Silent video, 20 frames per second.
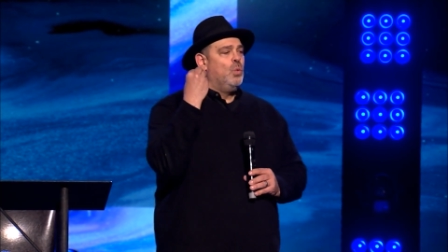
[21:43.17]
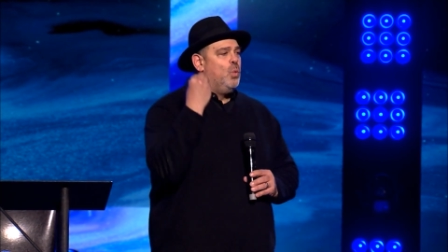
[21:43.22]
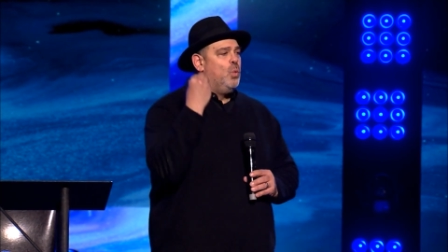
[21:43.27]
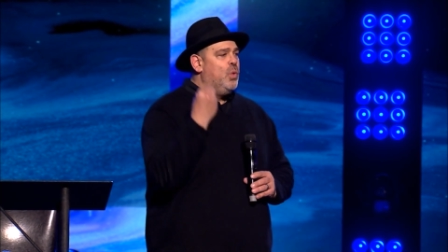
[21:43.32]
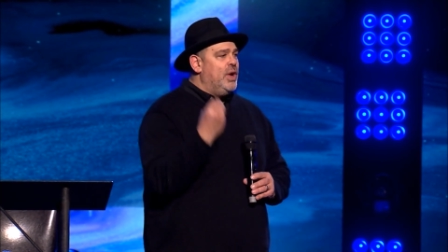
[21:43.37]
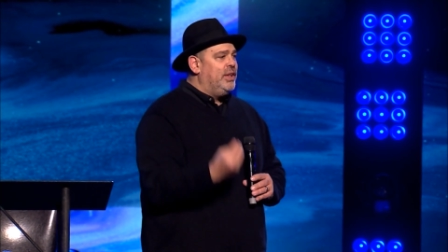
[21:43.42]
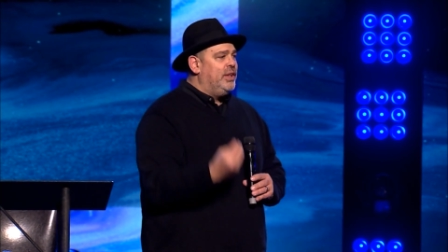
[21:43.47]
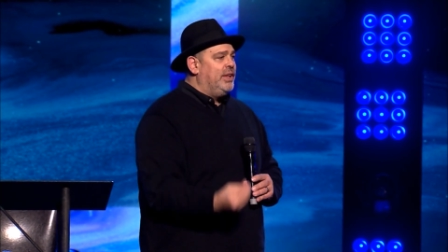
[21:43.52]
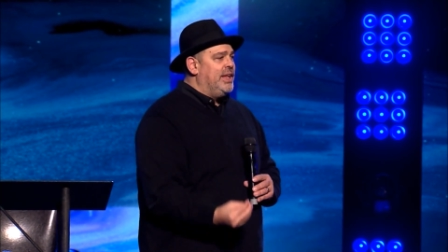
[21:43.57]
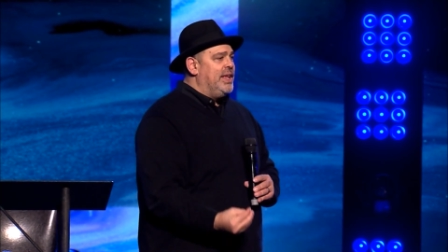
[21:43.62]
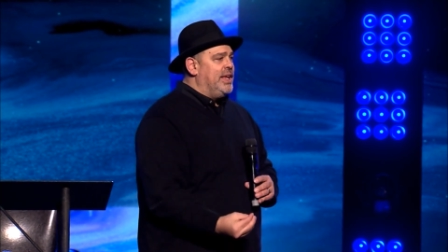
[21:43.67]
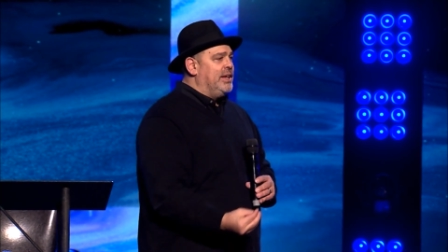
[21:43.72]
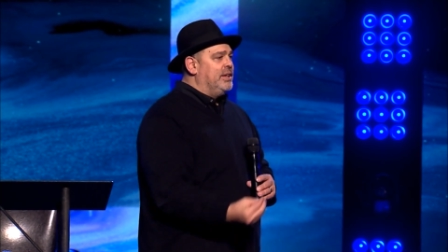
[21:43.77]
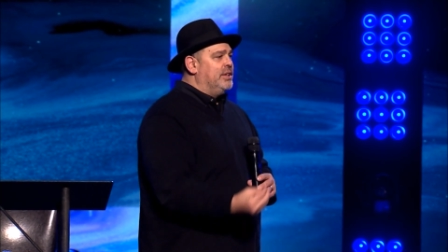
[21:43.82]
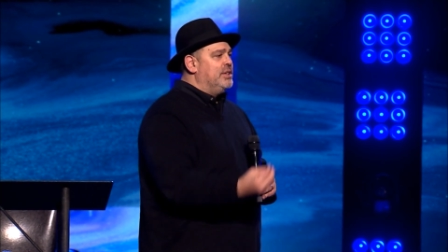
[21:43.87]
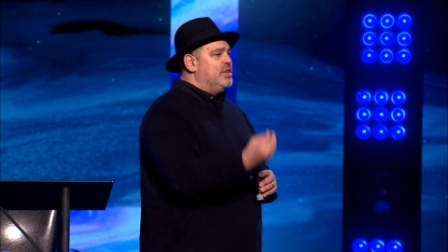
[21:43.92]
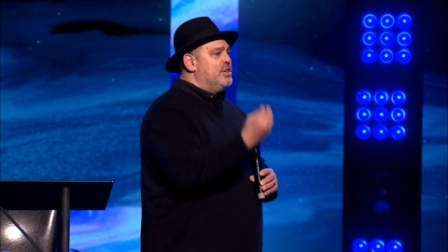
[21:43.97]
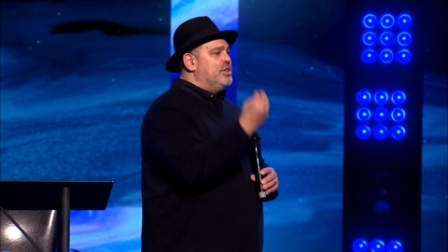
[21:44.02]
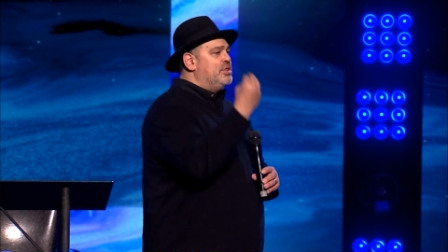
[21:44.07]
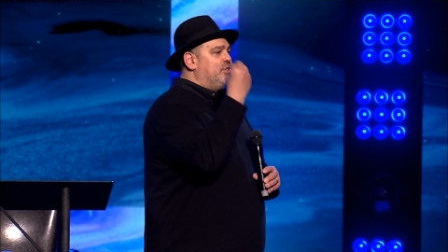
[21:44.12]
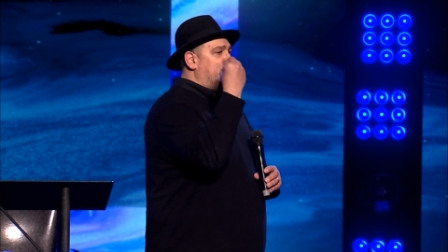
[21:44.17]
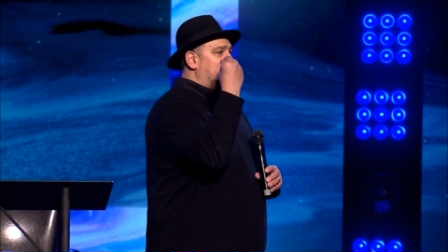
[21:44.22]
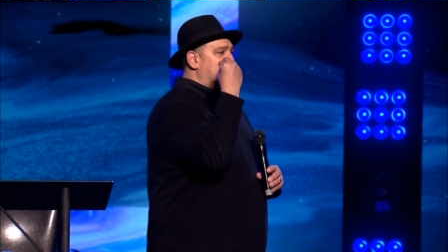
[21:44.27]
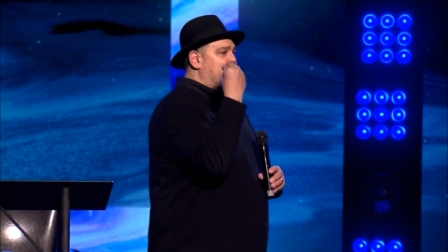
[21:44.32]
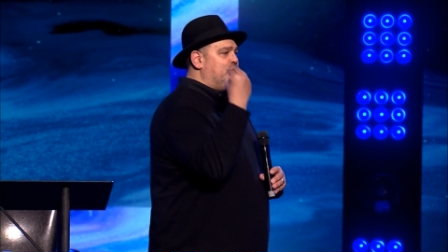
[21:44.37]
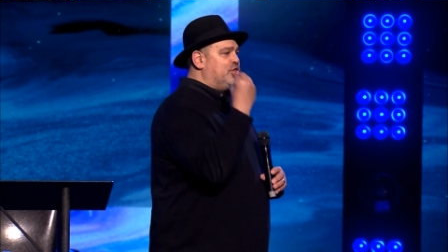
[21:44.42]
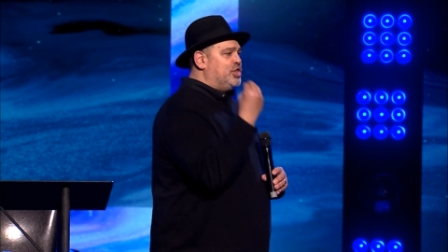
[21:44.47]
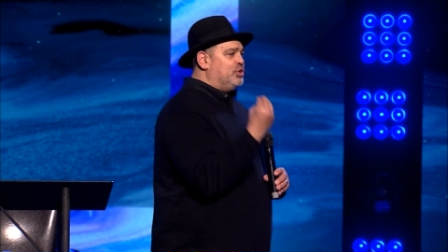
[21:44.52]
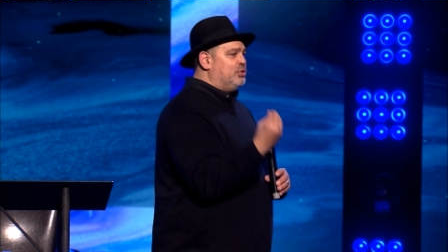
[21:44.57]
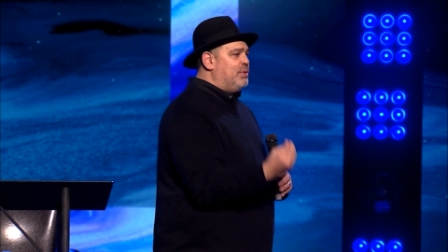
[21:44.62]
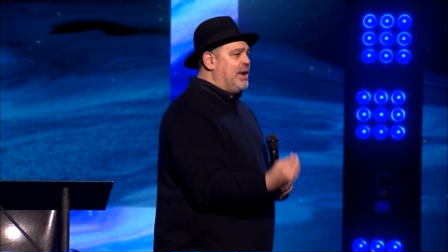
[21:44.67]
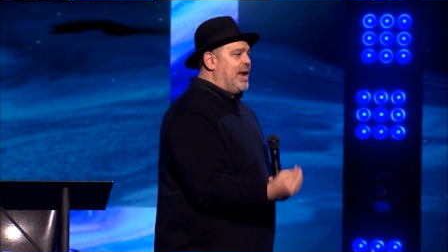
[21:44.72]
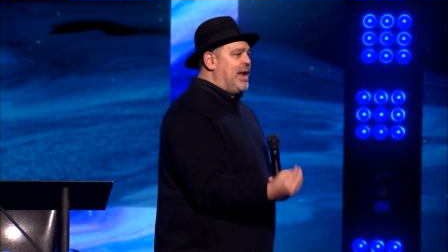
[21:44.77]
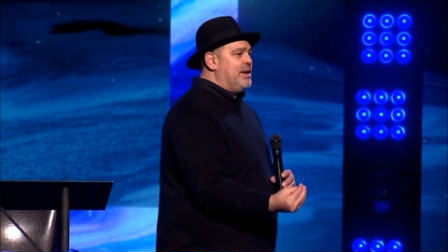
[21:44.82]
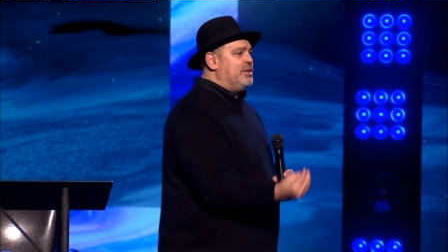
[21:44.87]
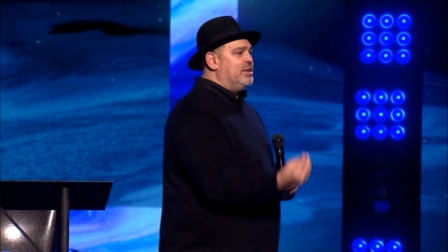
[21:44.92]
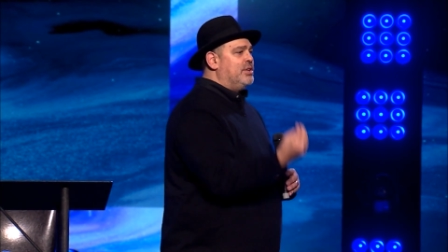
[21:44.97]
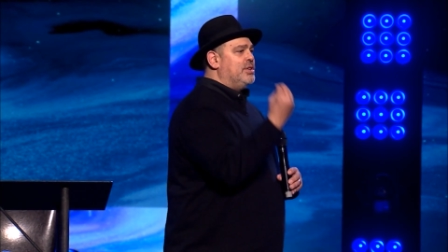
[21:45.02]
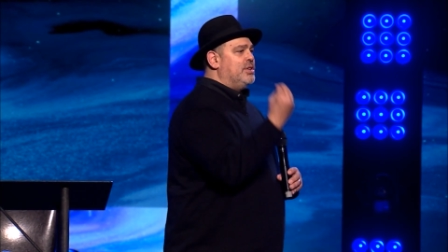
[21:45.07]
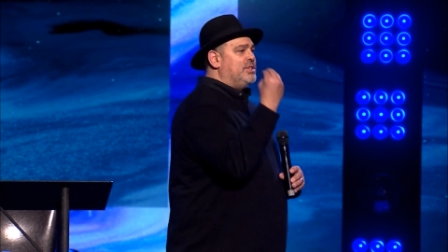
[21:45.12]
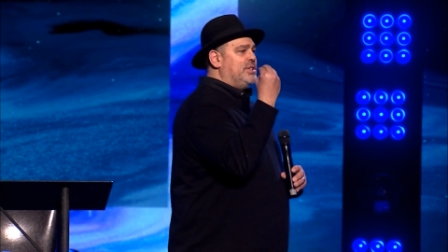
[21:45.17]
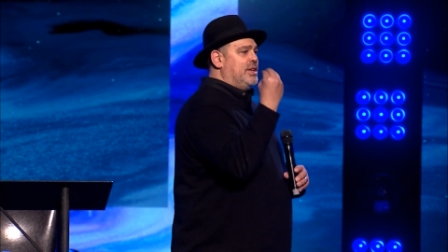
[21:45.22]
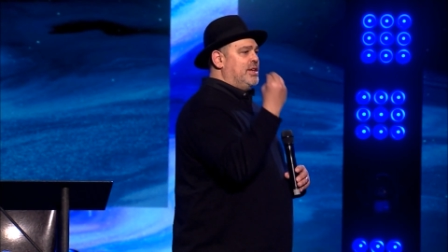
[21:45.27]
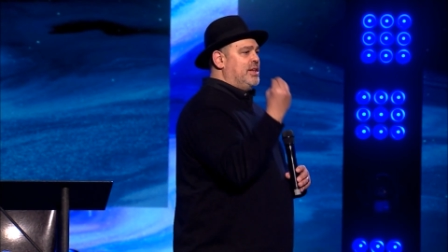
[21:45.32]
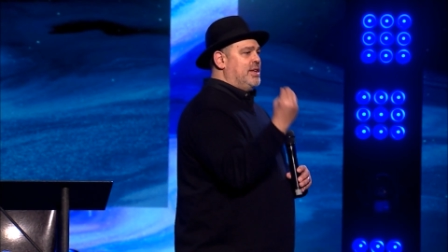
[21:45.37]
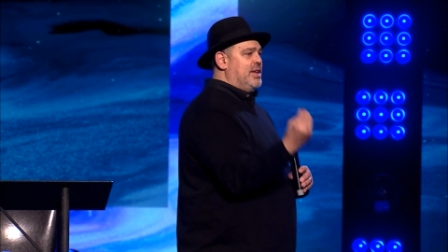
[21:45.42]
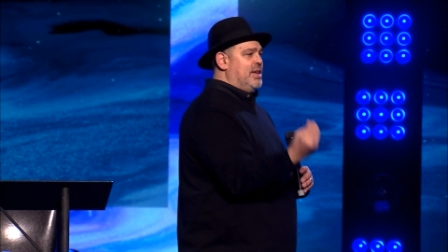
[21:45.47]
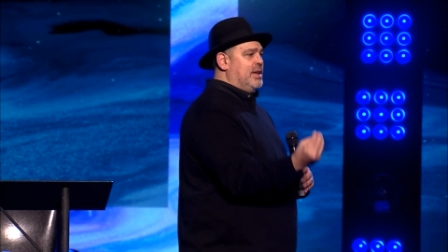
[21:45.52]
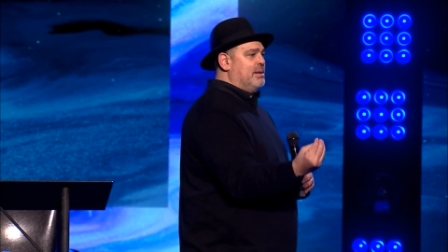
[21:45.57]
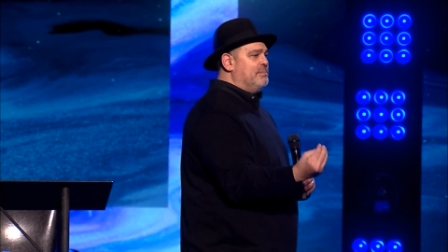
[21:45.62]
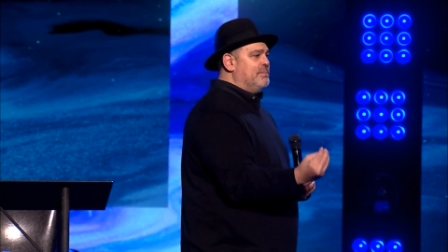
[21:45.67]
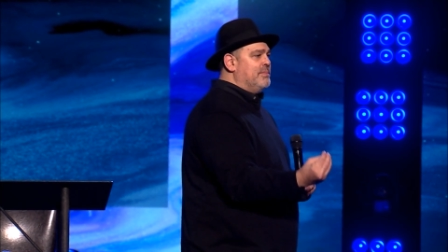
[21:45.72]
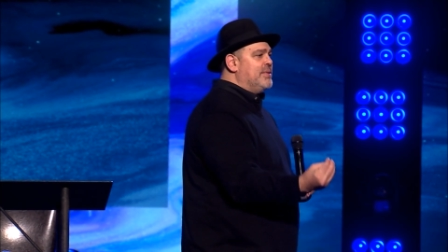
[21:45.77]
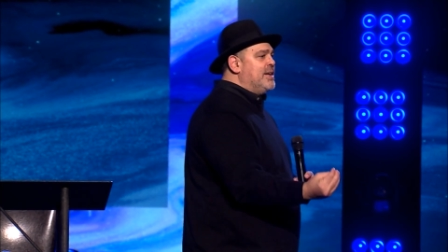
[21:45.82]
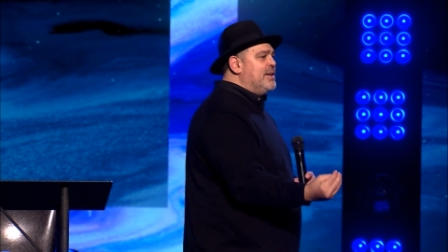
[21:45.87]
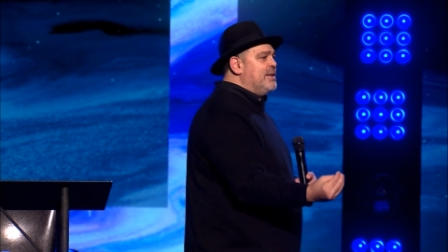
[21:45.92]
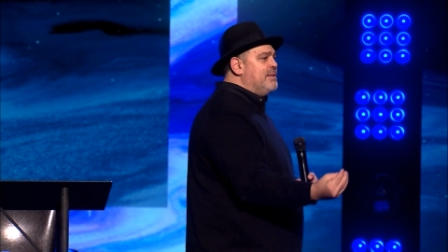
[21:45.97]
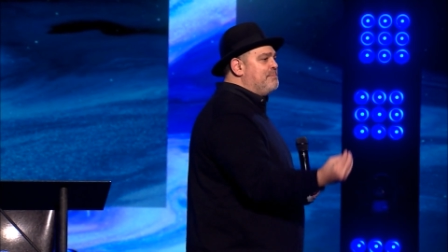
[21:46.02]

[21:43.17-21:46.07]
willing to surrender to Him?